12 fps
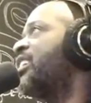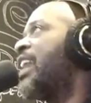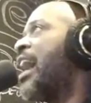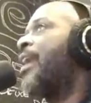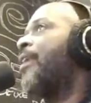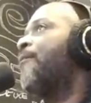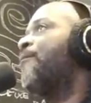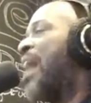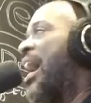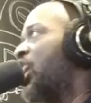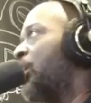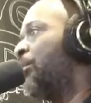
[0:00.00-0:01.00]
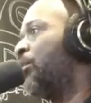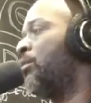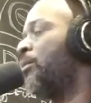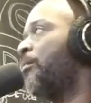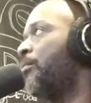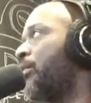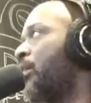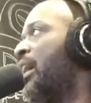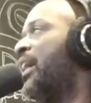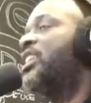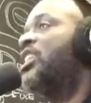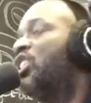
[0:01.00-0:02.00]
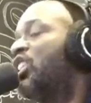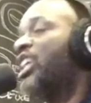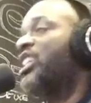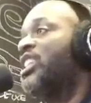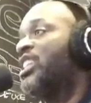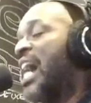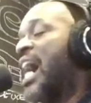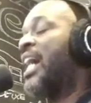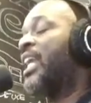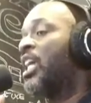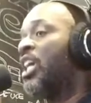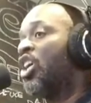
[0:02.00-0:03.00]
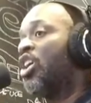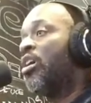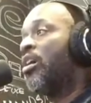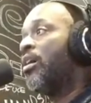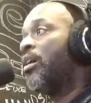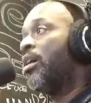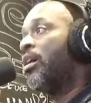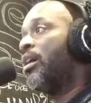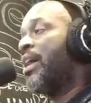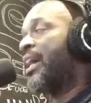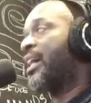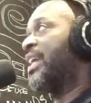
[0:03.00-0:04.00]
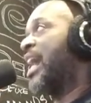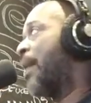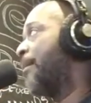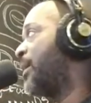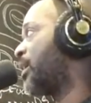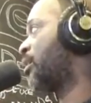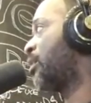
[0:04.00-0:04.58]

not viable. It's just not economic.